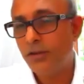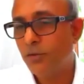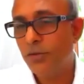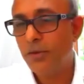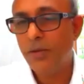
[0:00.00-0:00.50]

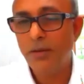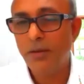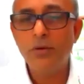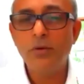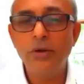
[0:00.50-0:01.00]
you will be
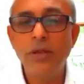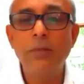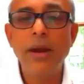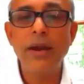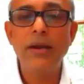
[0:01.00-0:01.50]
able to
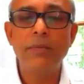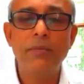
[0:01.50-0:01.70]
demand a